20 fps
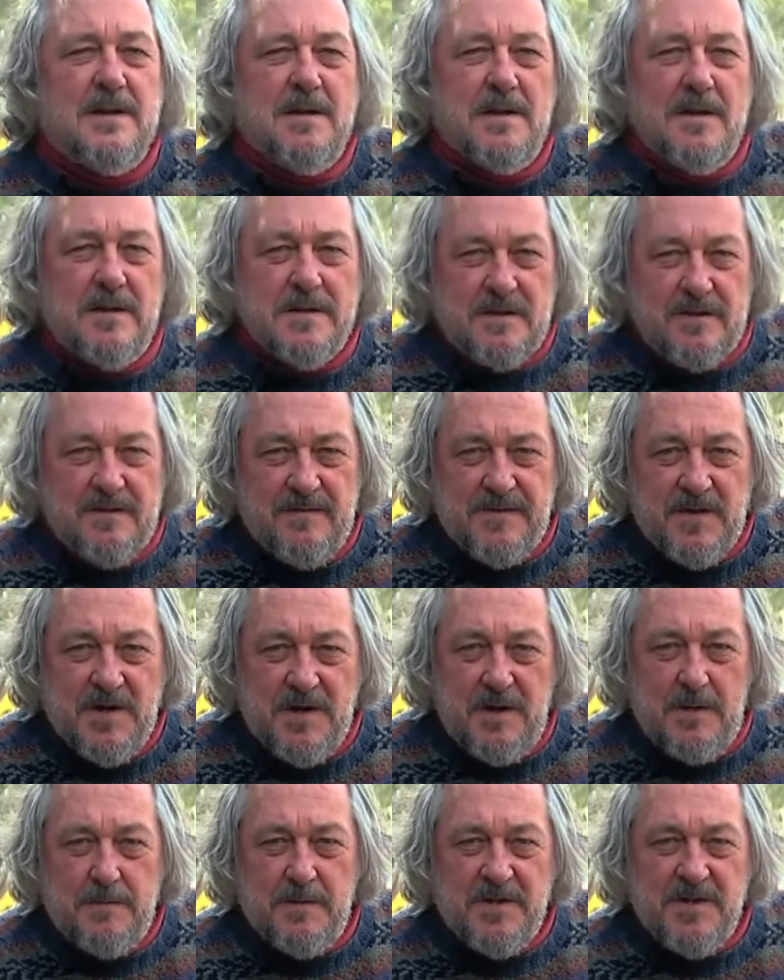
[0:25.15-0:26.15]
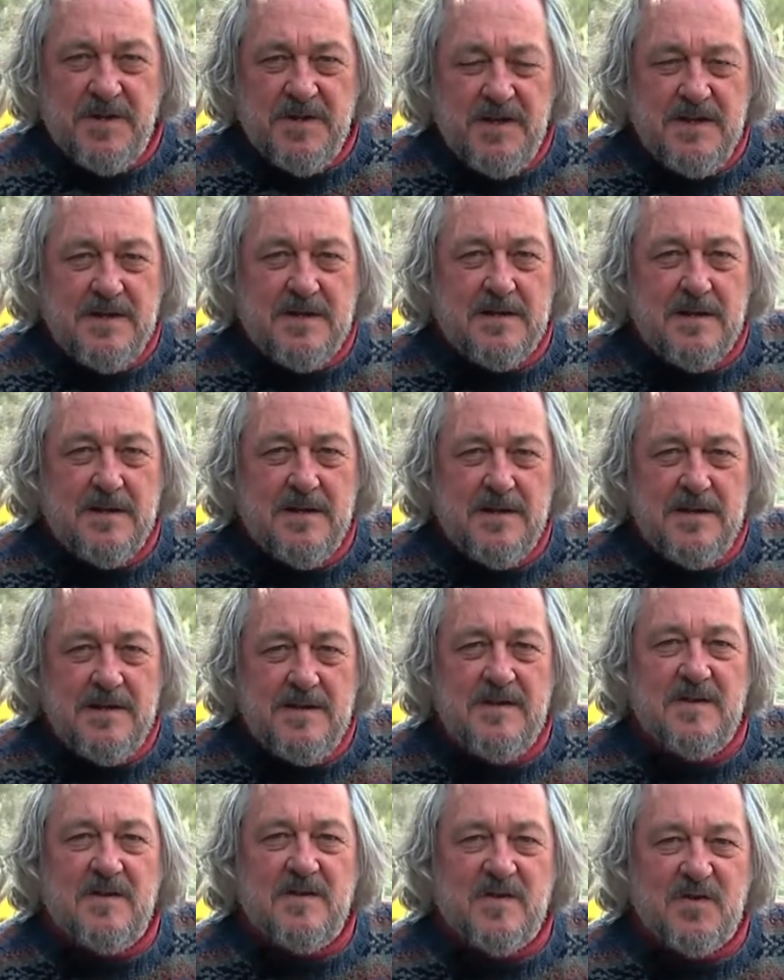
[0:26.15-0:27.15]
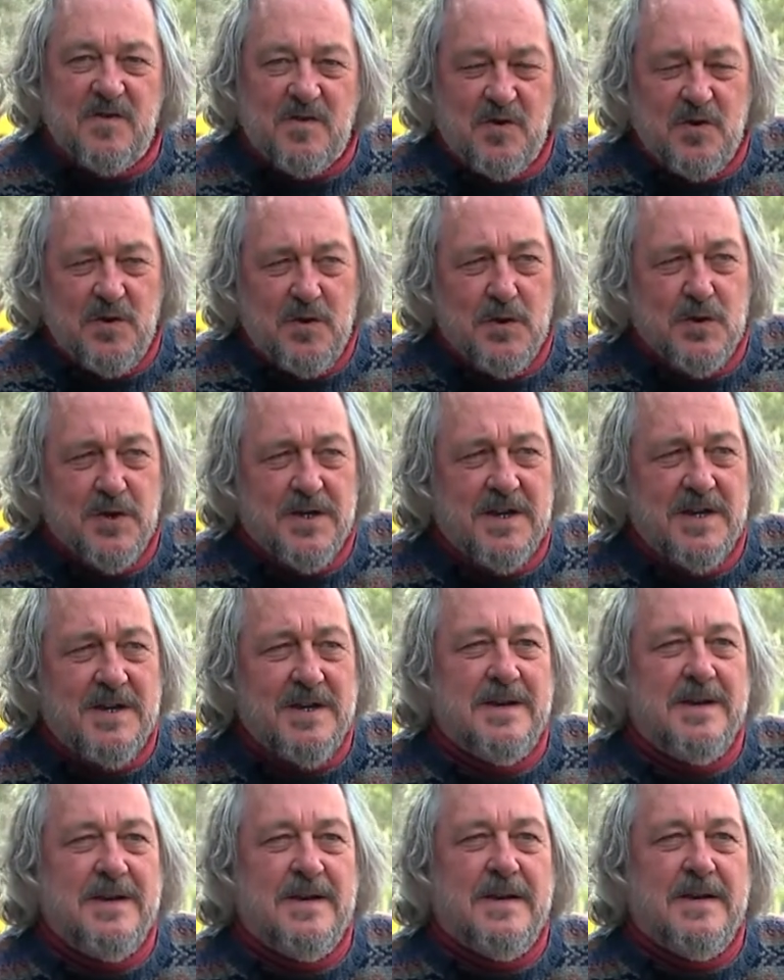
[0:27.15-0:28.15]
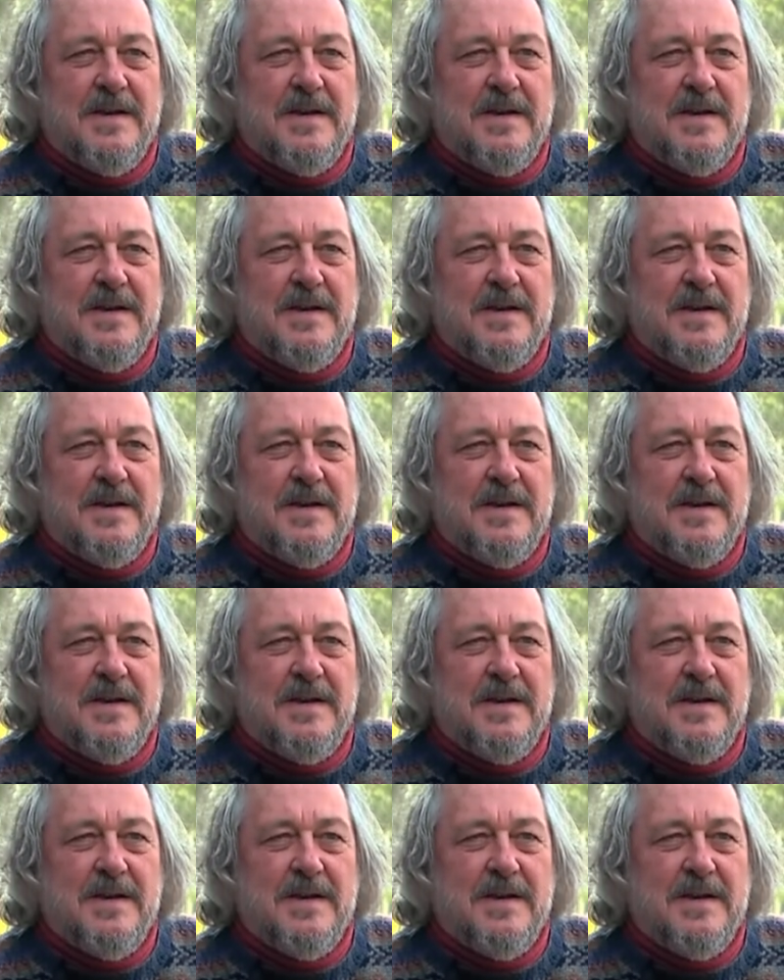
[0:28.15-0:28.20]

lots of time on yeast lees, stirring,